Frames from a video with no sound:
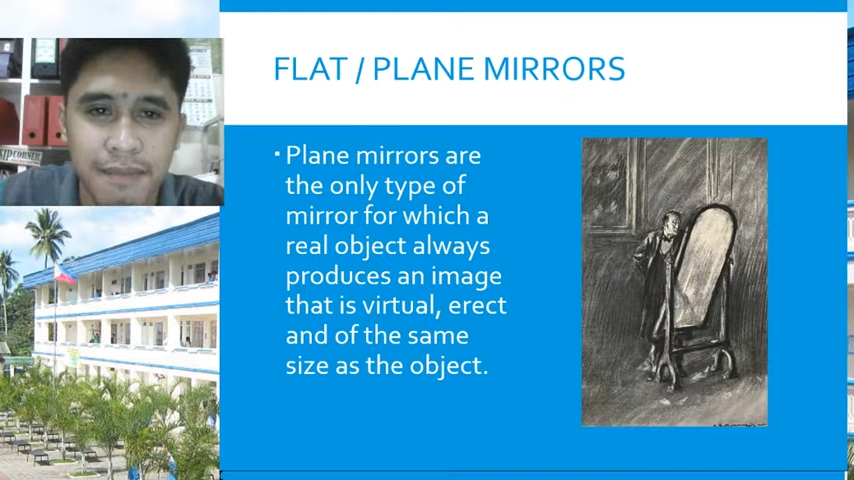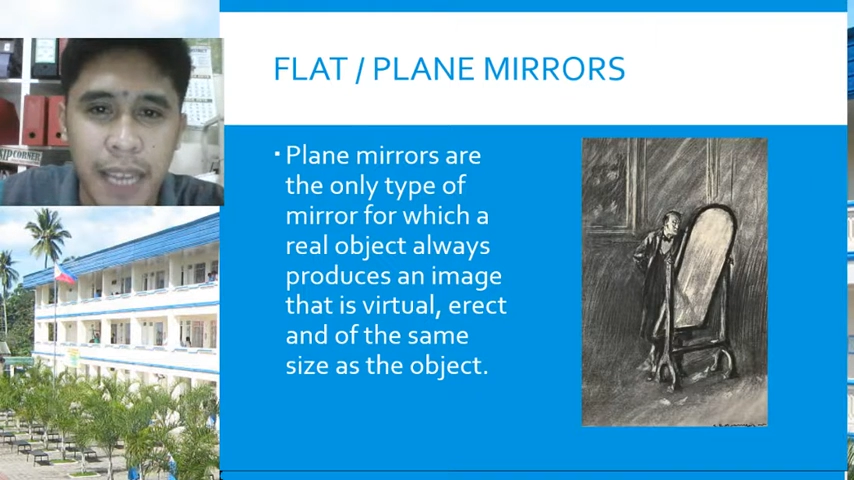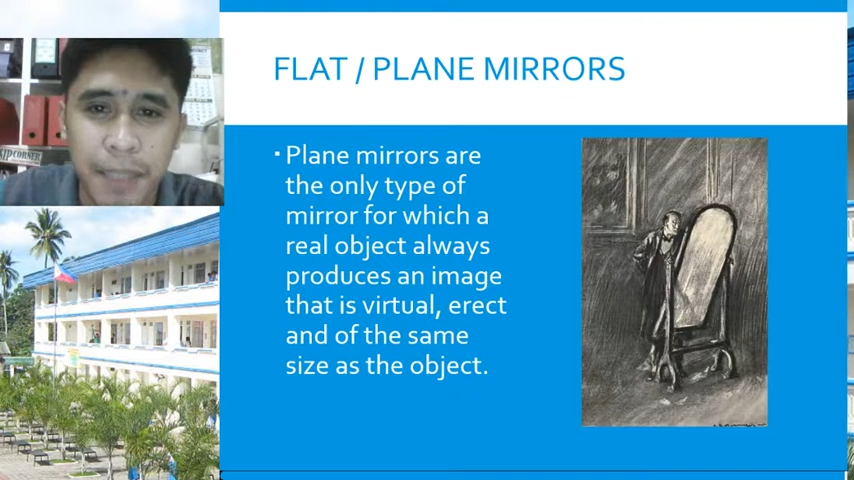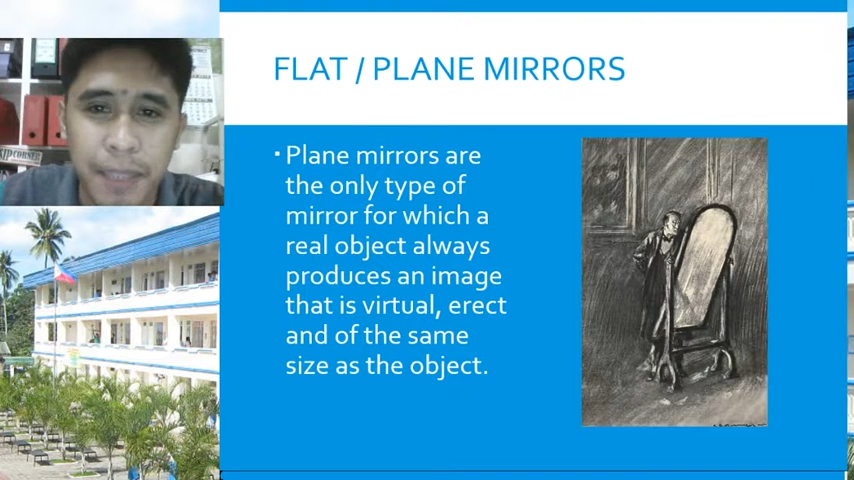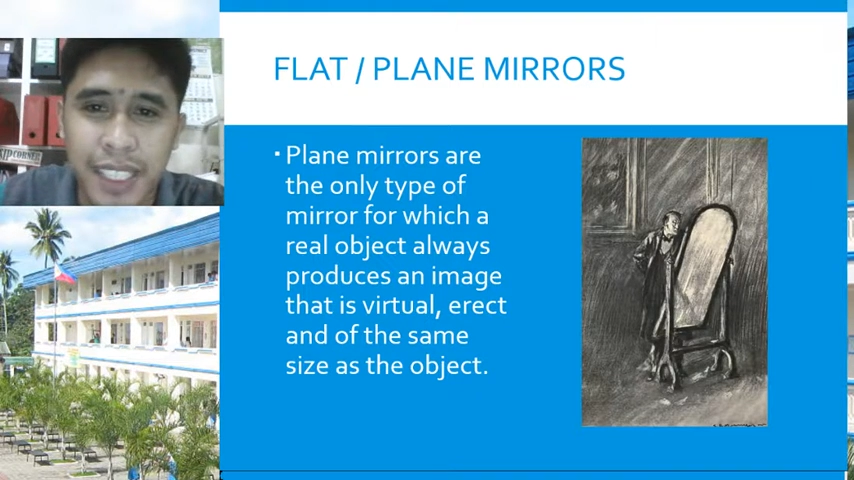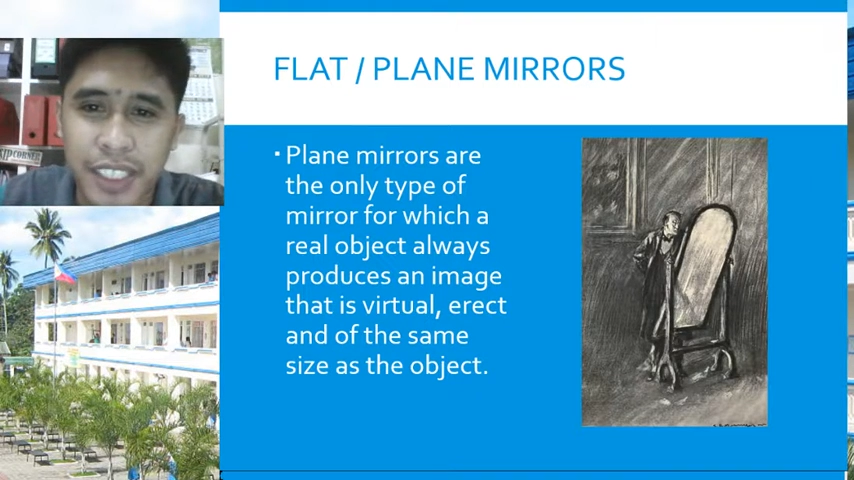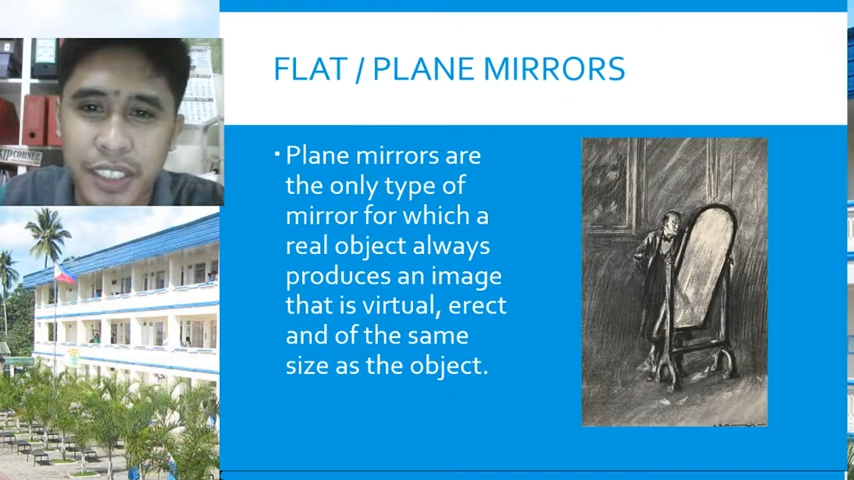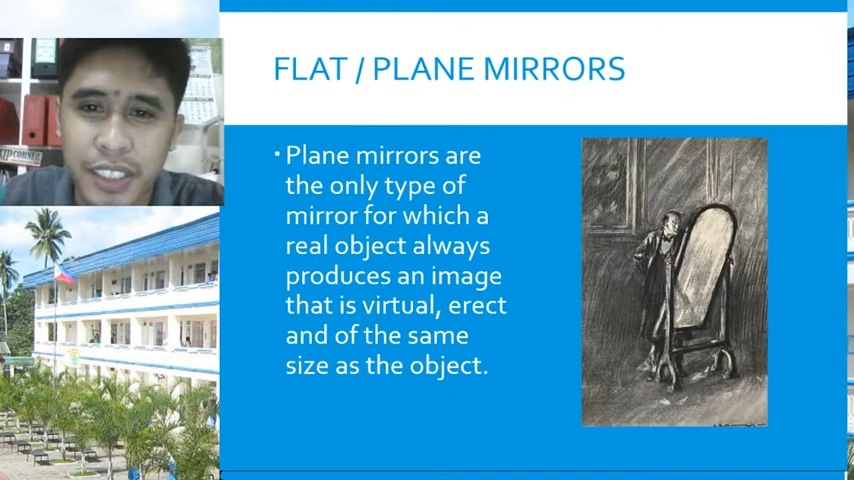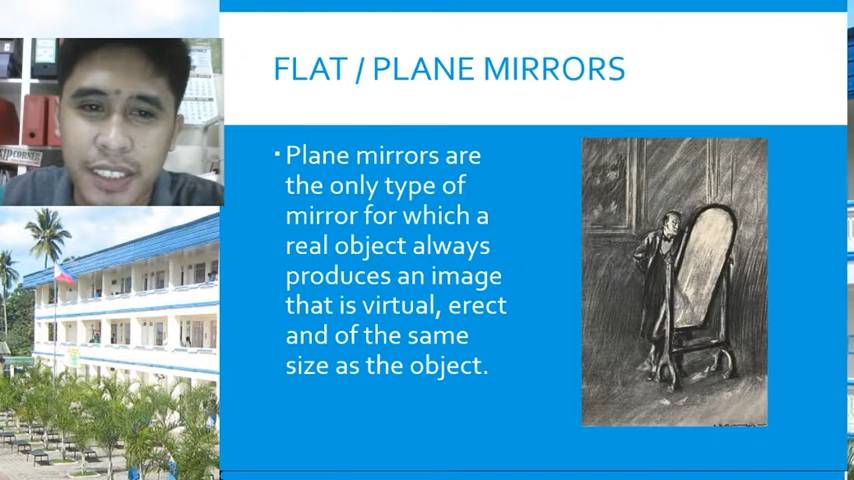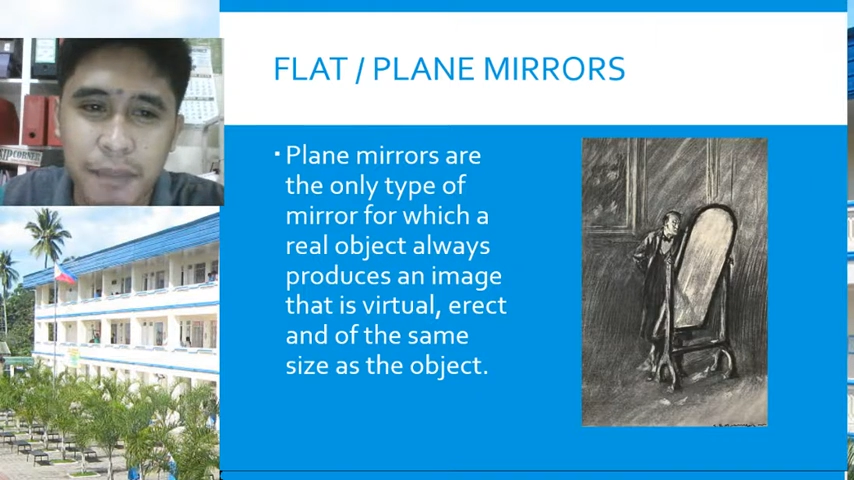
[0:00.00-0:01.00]

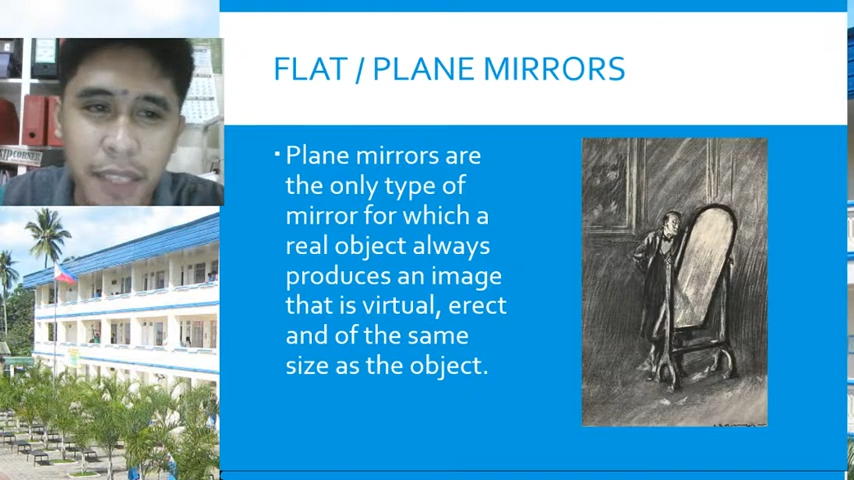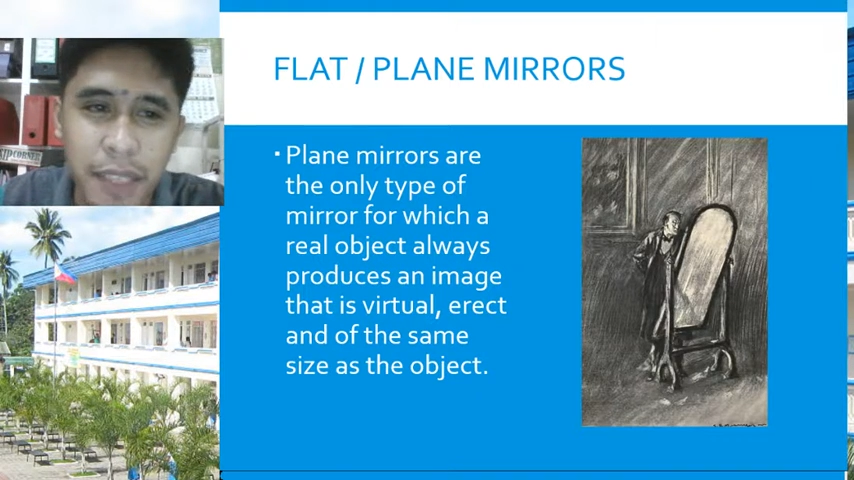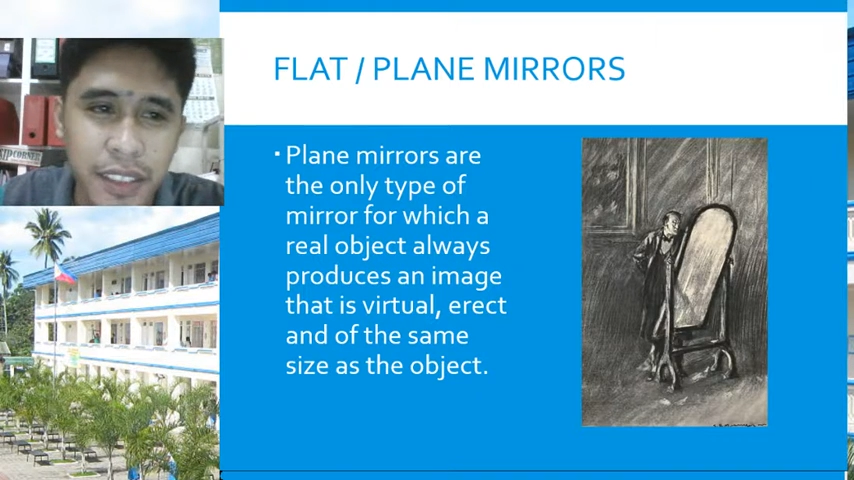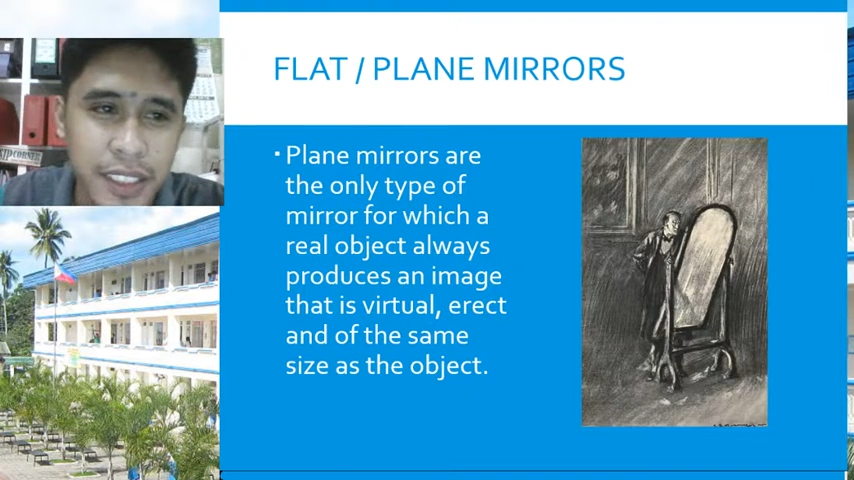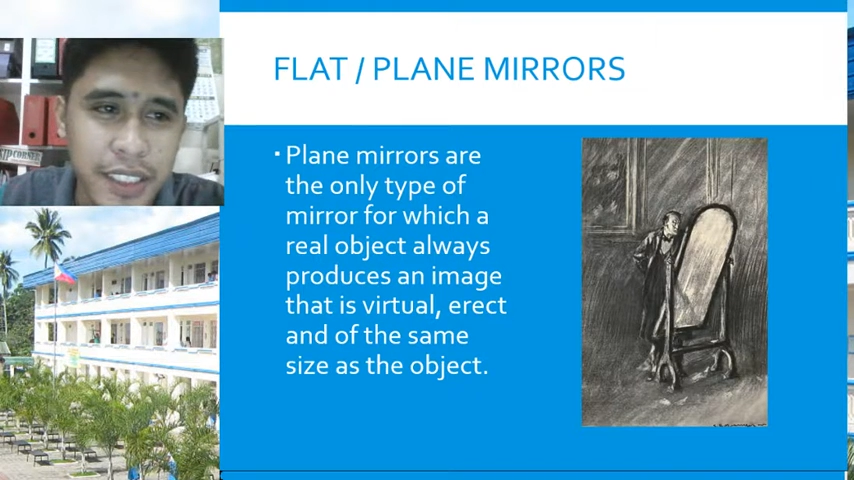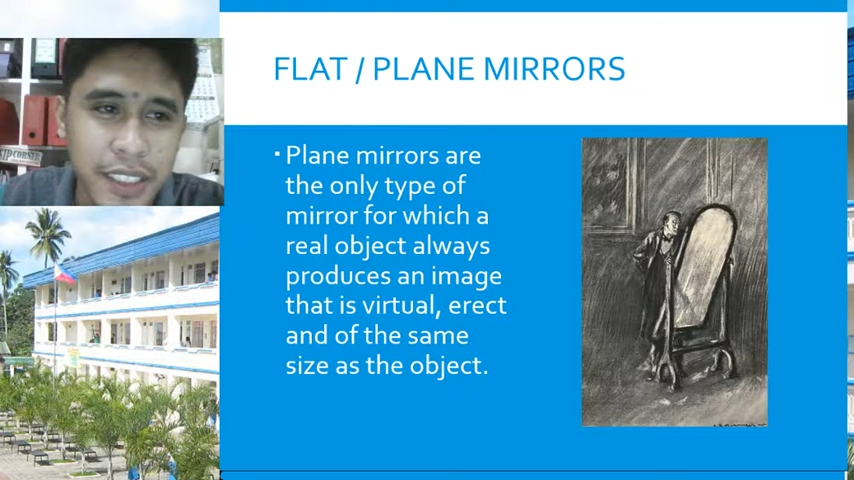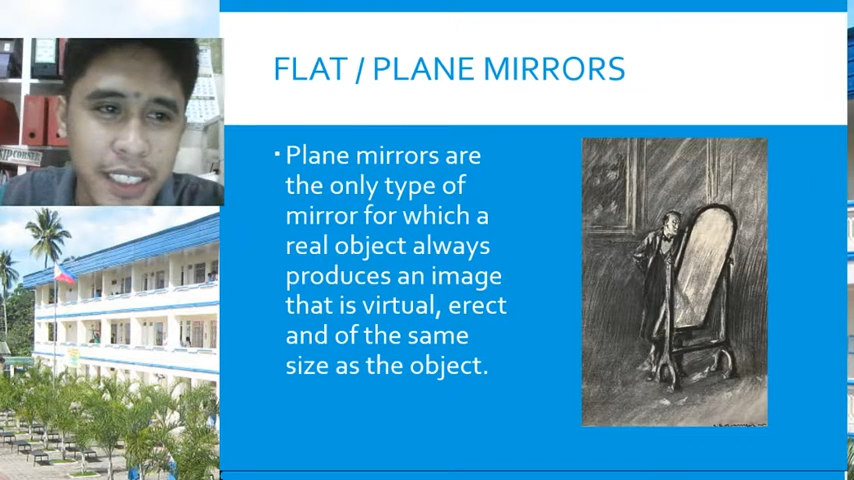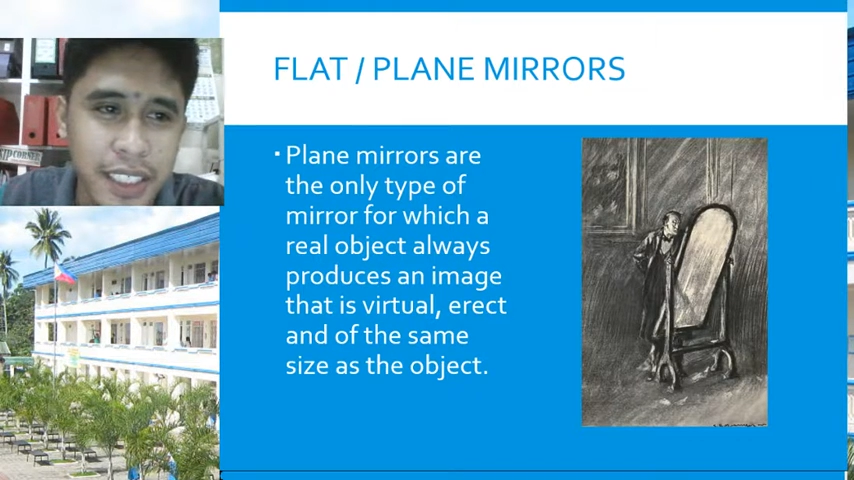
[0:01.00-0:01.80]
applications of mirrors